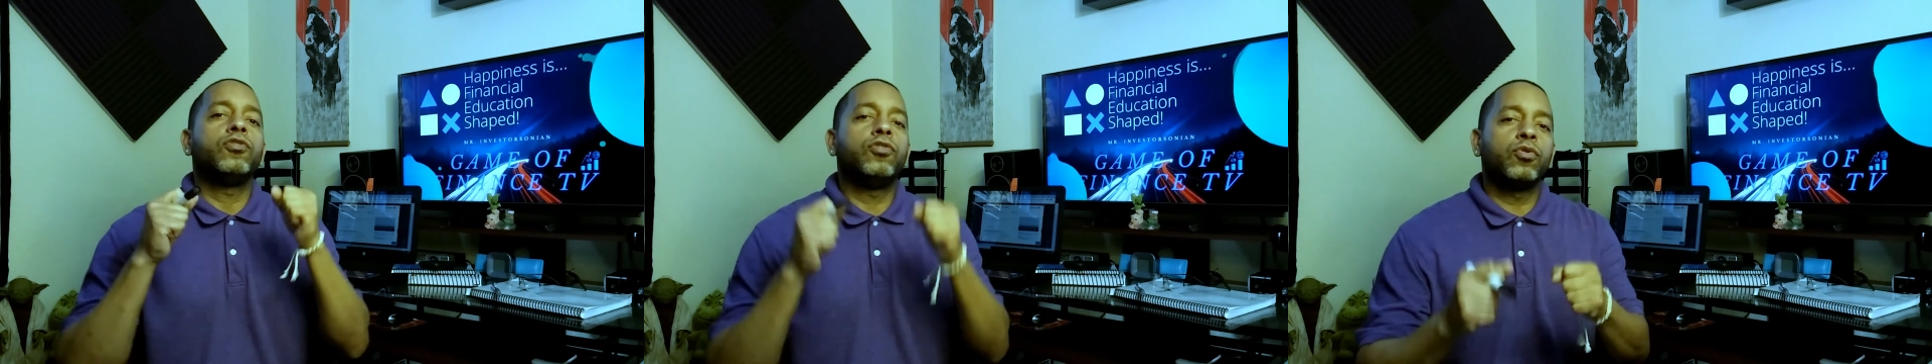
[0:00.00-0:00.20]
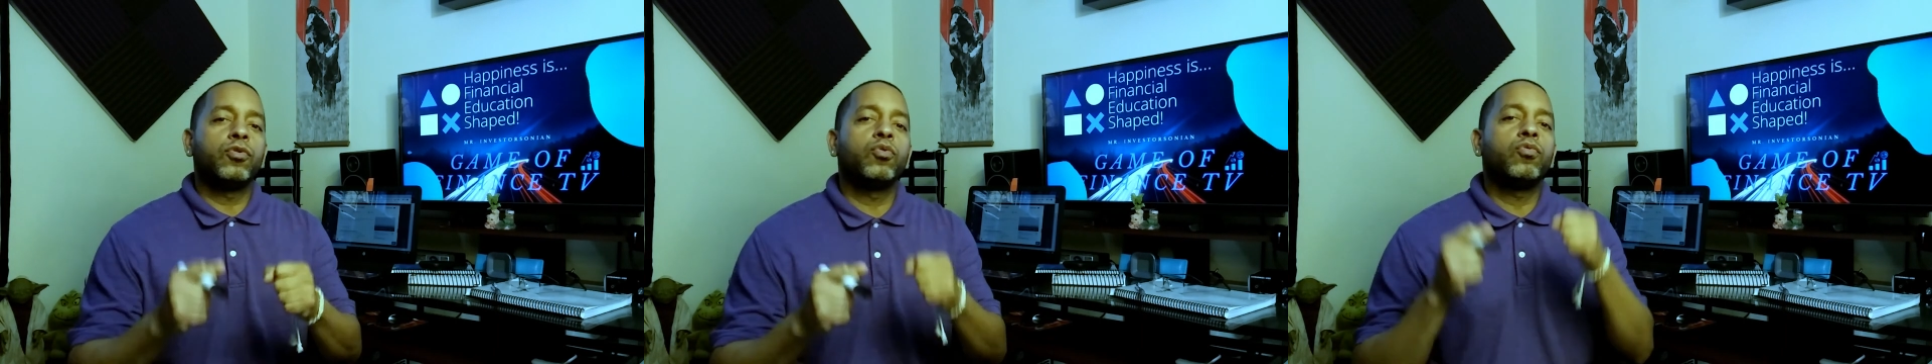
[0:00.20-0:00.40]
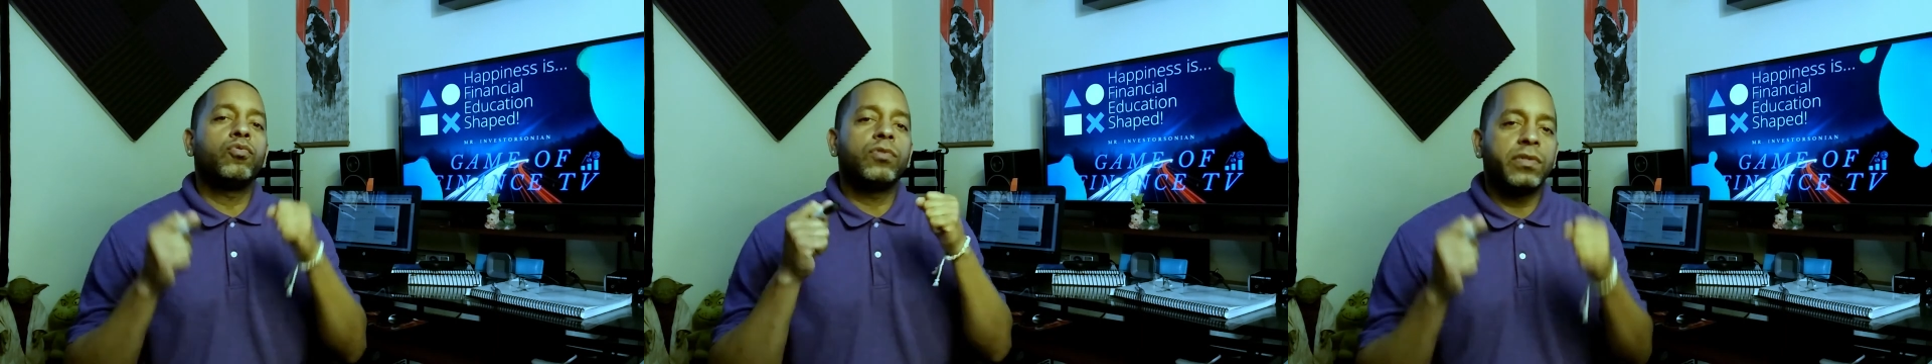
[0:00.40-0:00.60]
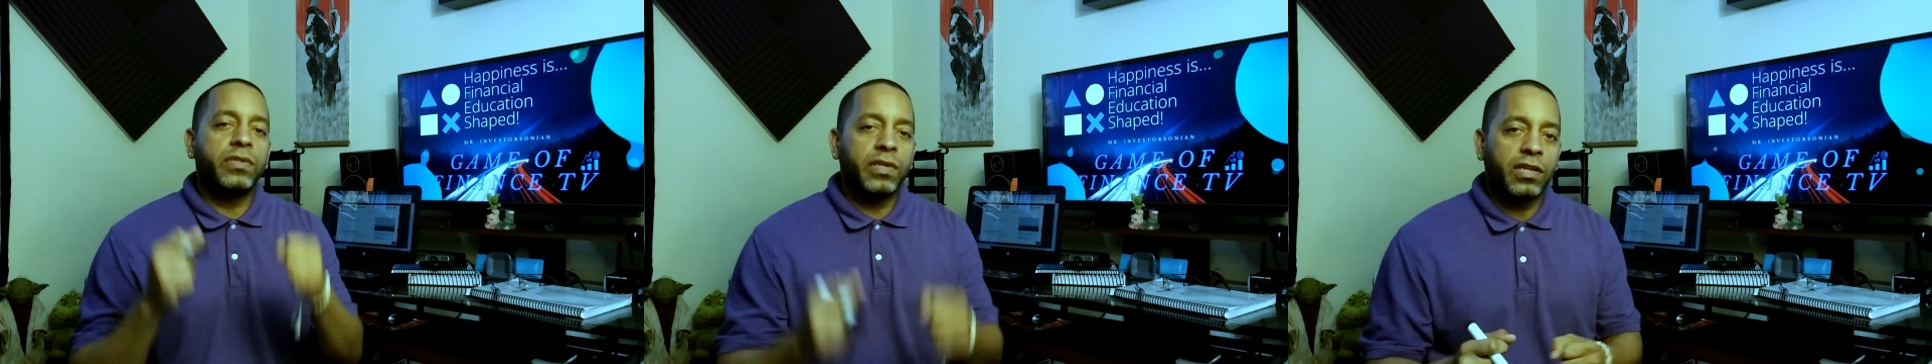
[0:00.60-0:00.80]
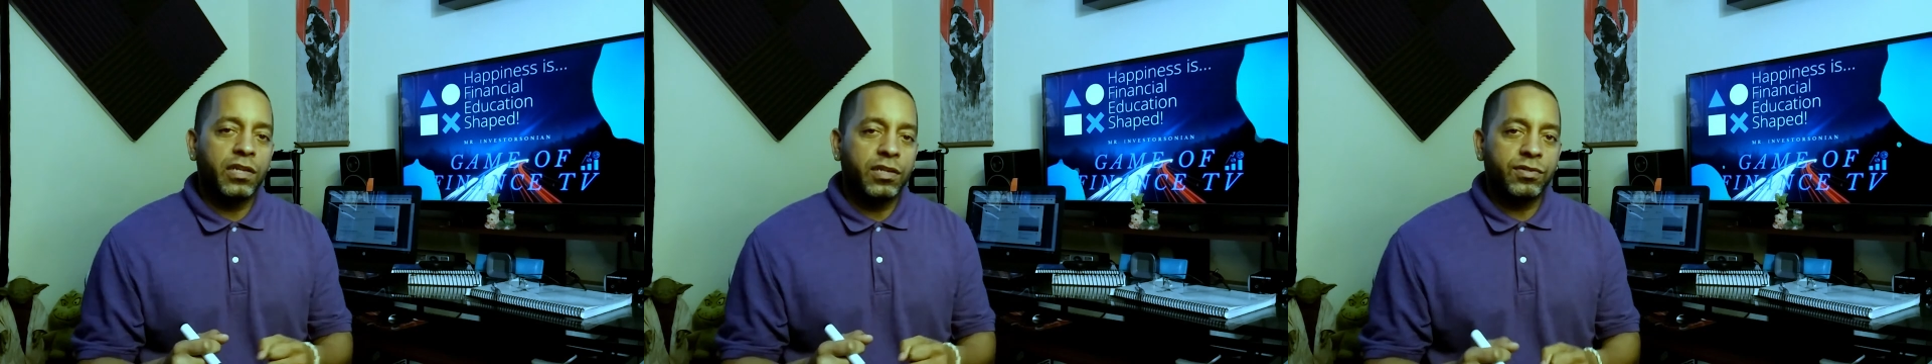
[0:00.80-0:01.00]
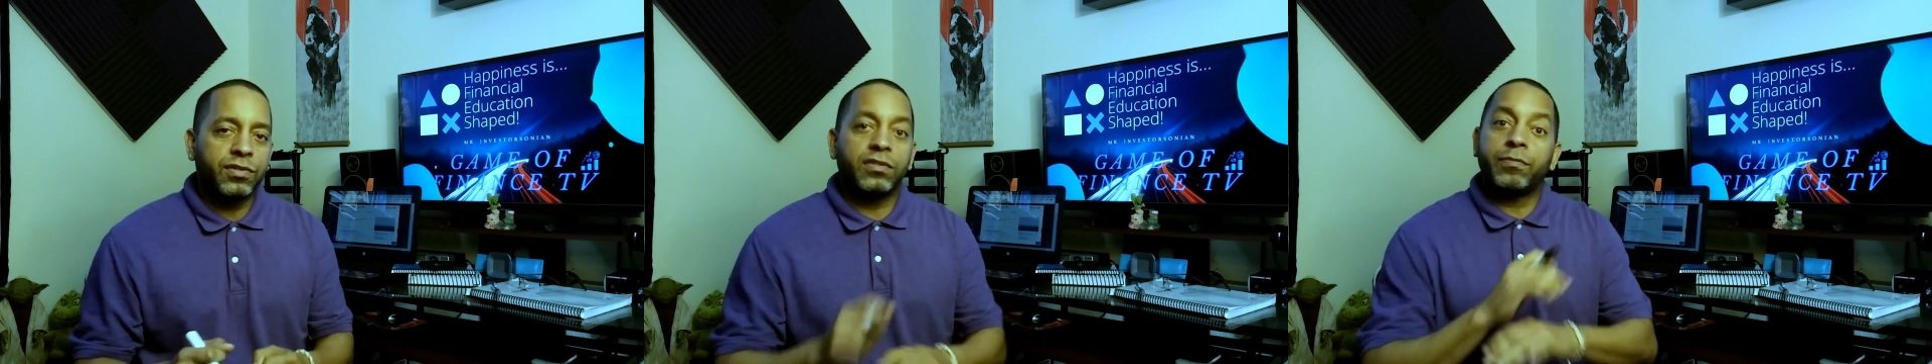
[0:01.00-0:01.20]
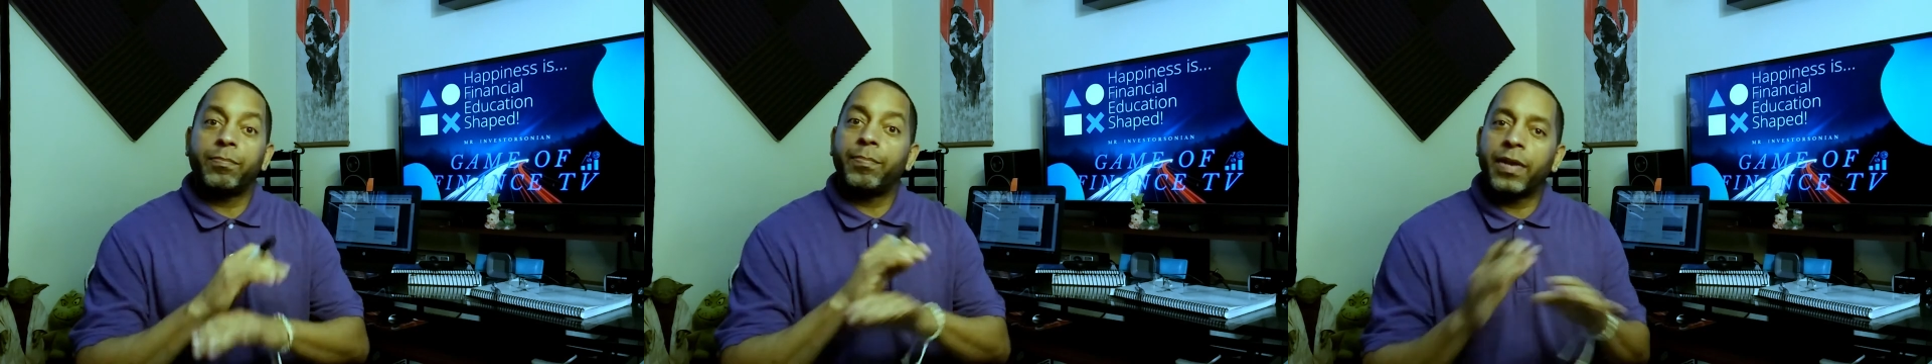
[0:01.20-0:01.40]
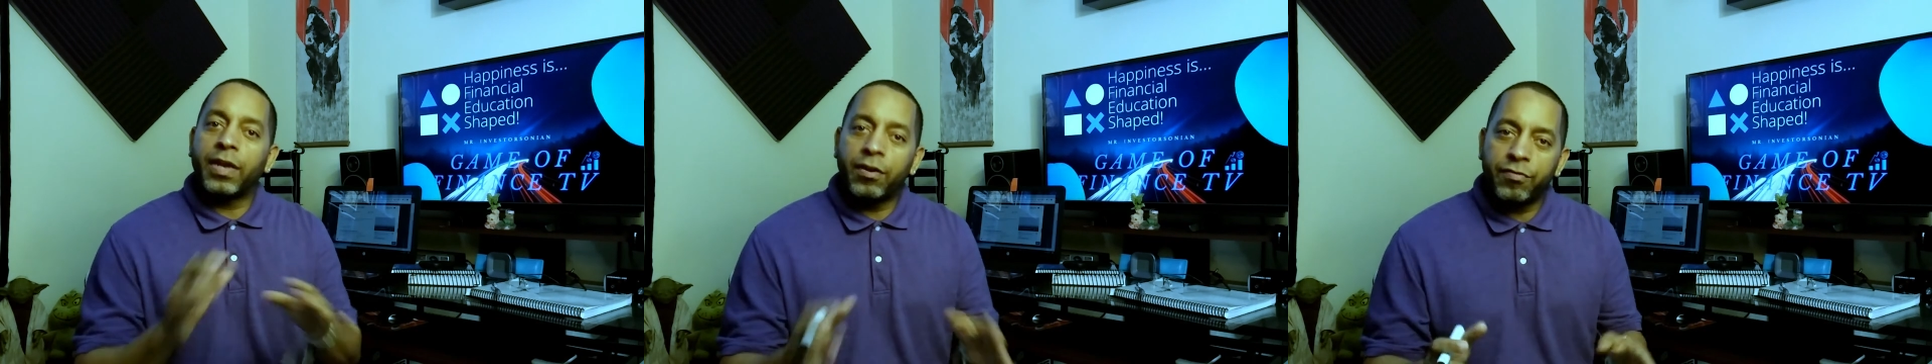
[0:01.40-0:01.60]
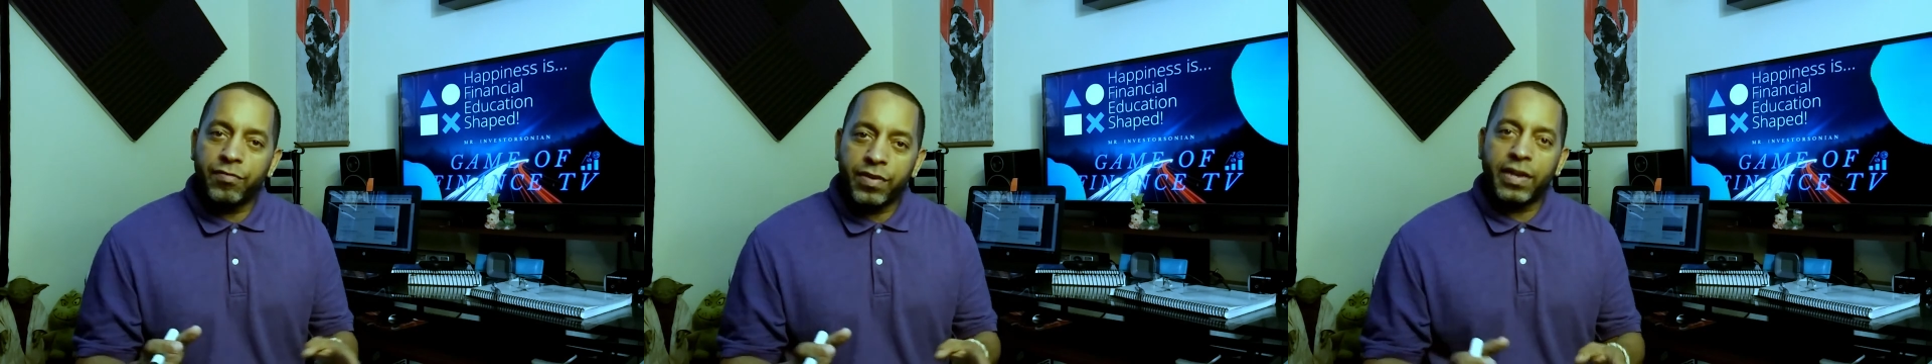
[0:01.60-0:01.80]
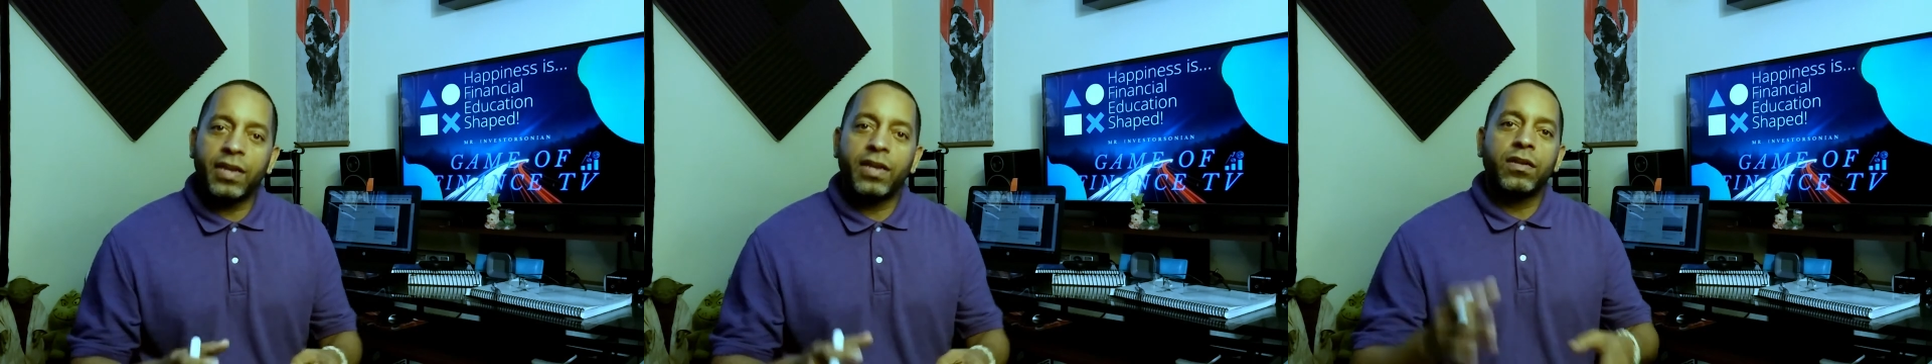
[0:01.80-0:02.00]
due diligence,
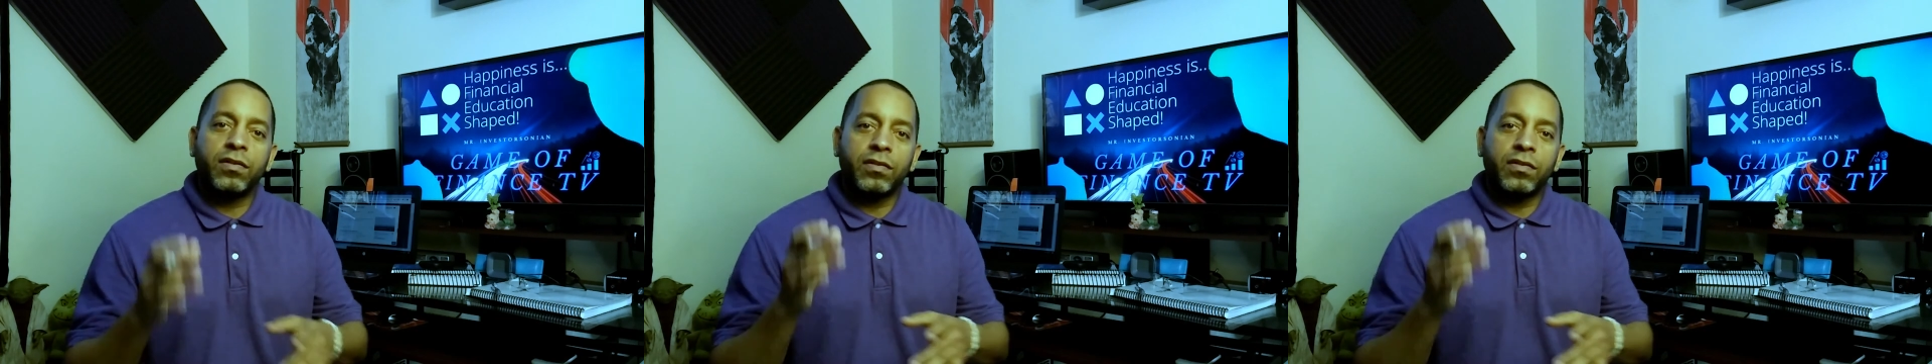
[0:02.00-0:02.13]
period.